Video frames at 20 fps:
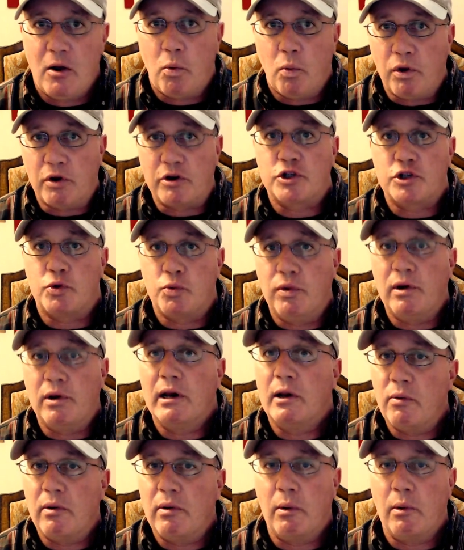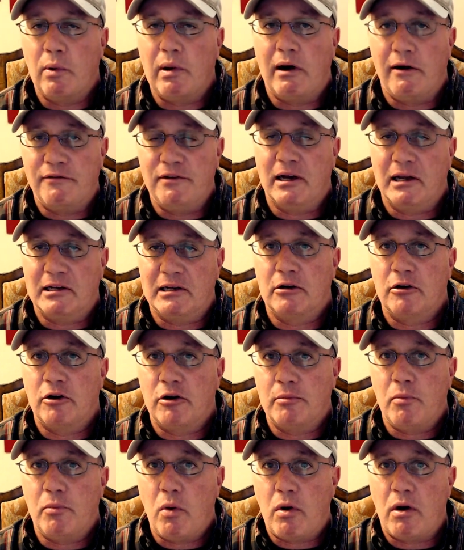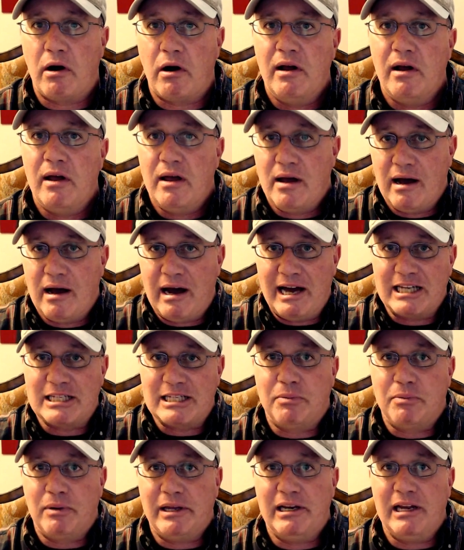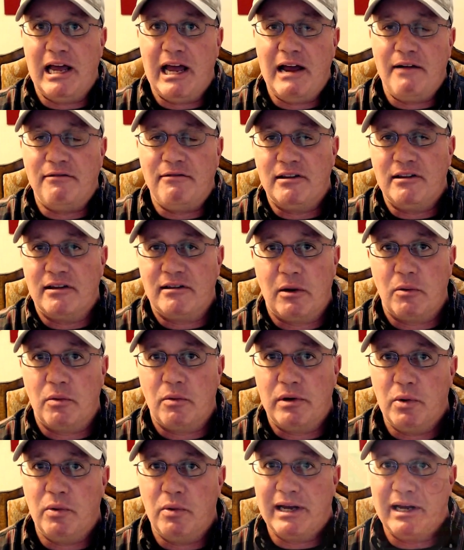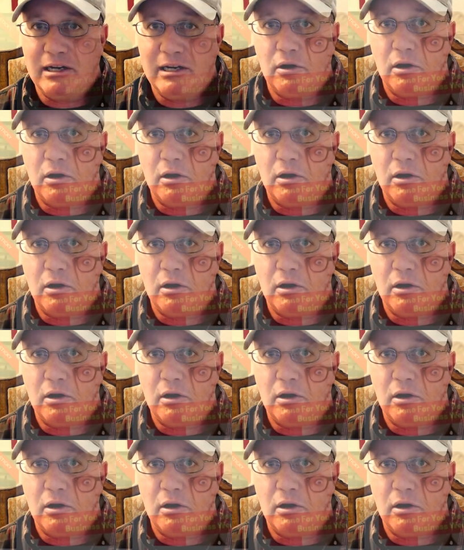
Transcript: Works really, really well. If you'd like to learn more, I explain everything that we're doing at